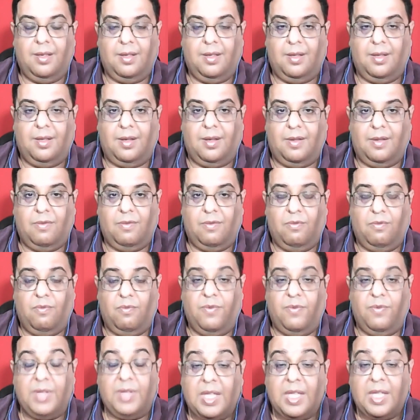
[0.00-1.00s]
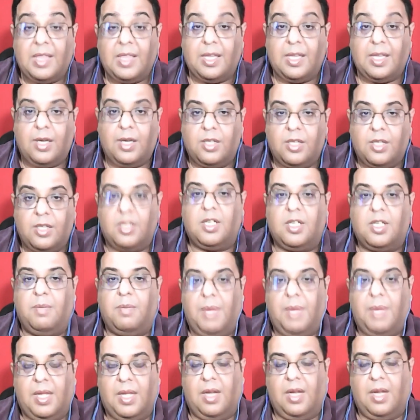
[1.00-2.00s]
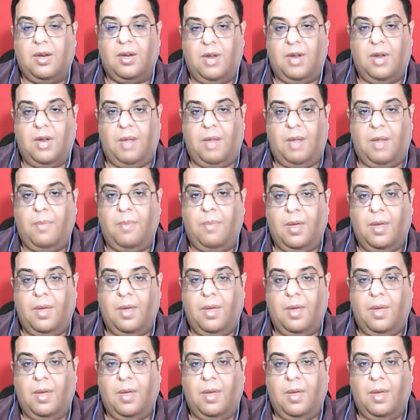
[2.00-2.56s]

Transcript: uh, within the decision-making team.